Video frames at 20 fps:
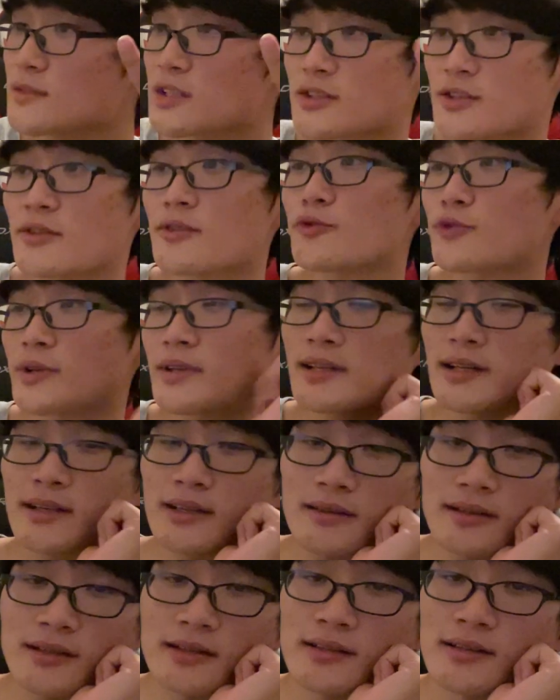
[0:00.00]
just trailing
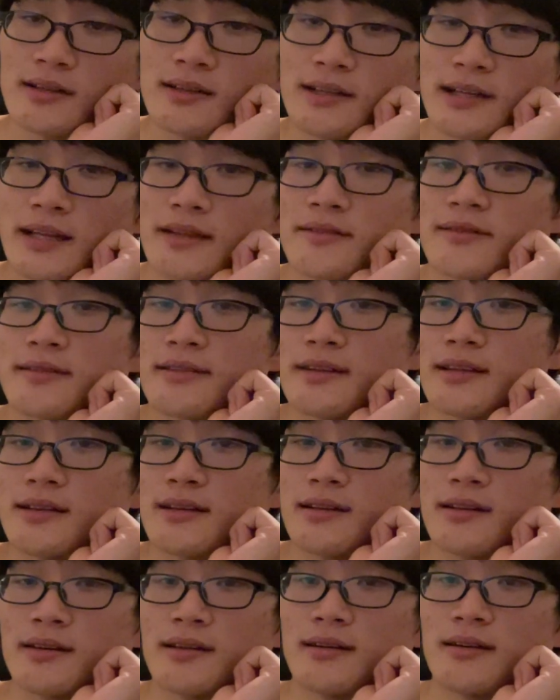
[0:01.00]
against
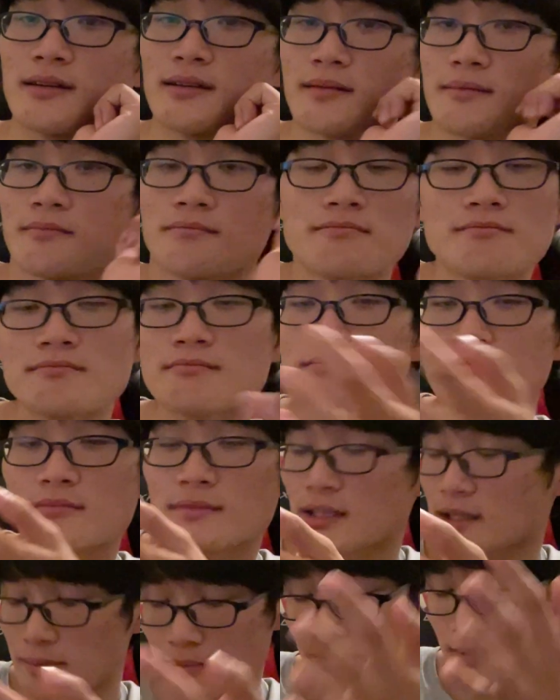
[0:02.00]
the
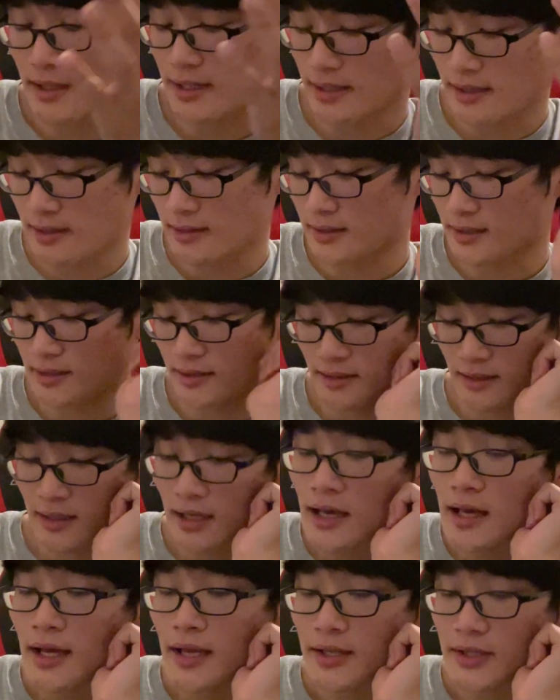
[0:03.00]
like playing
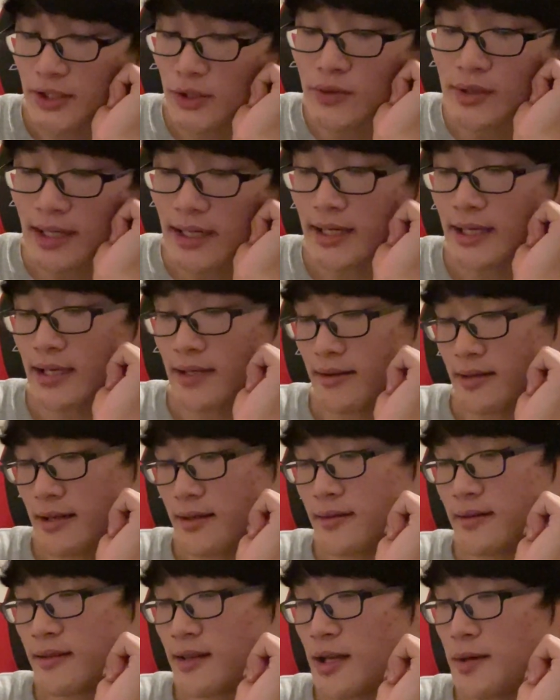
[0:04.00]
New Decade
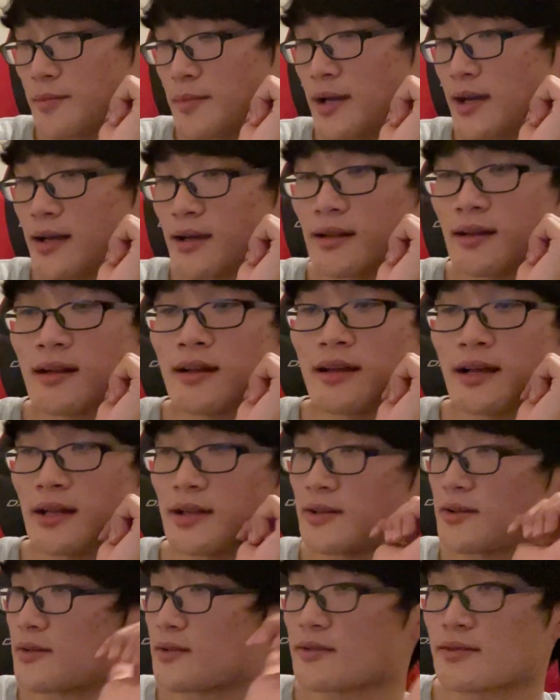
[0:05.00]
against Nightmare
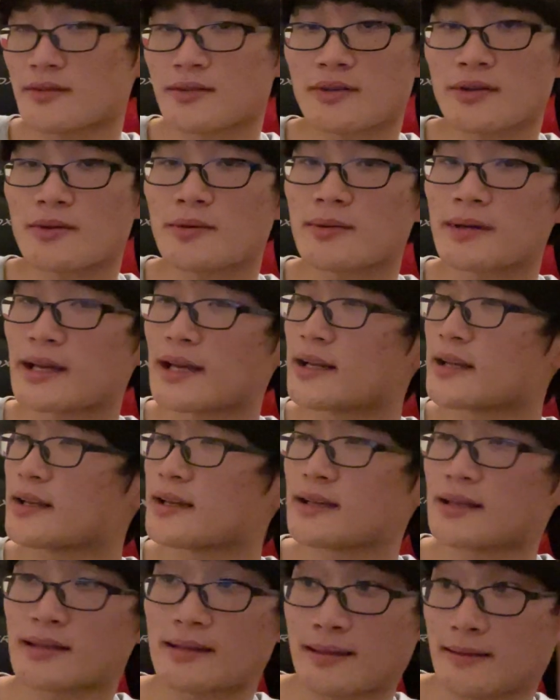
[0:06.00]
and just
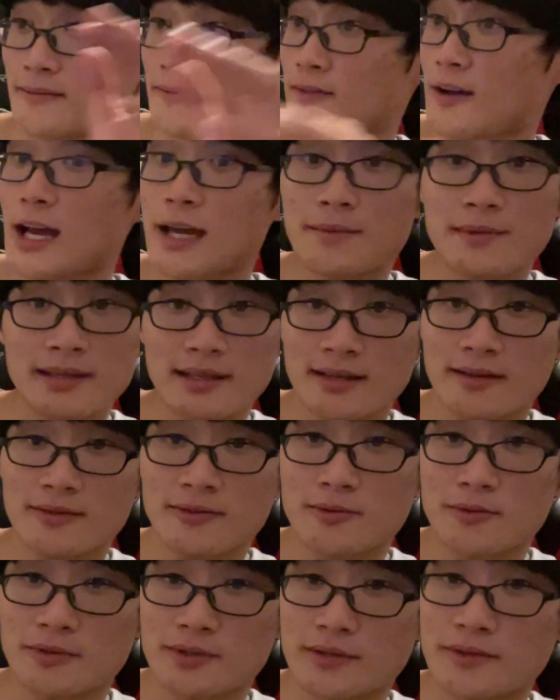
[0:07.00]
getting like 5 EX
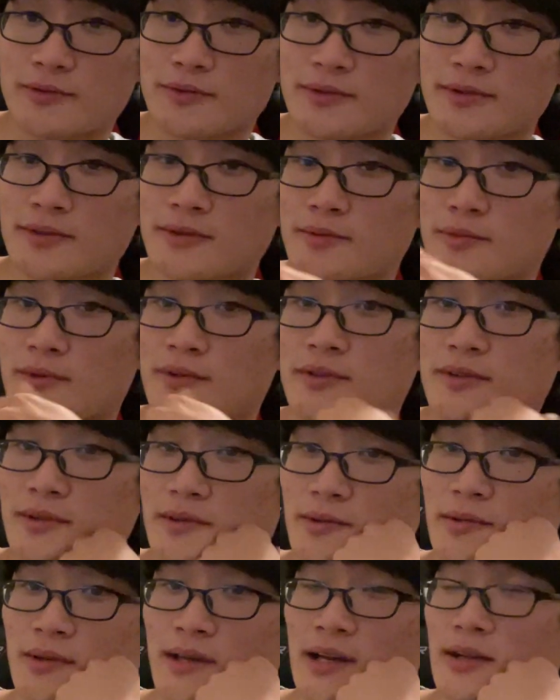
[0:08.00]
score difference was
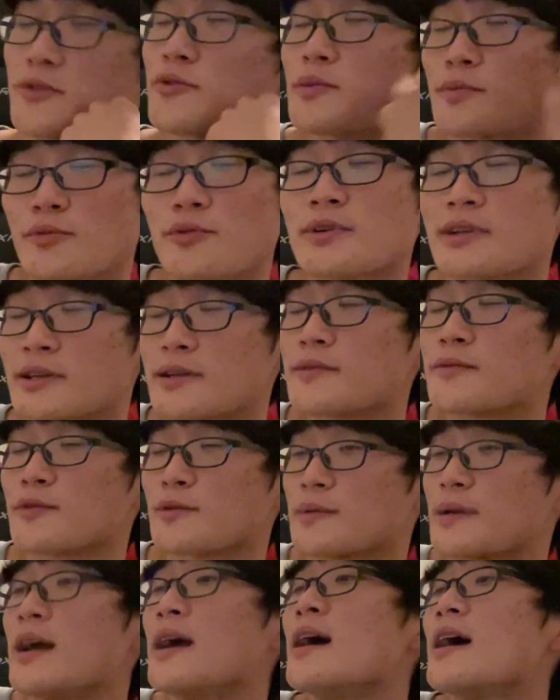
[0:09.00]
actually pretty good
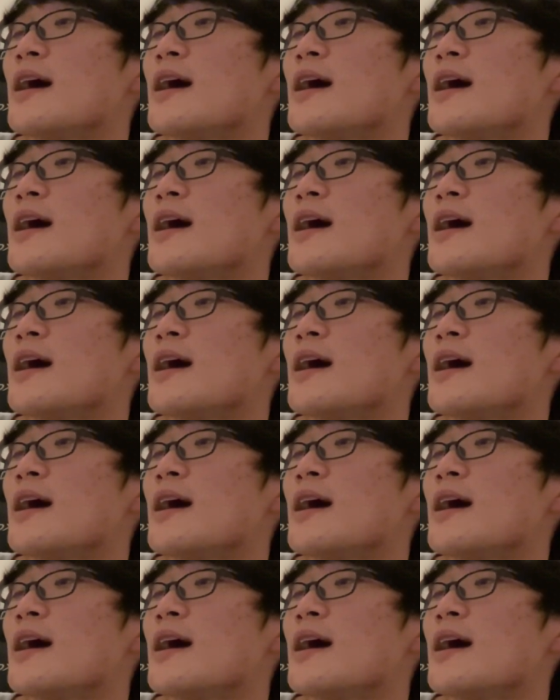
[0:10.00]
for me.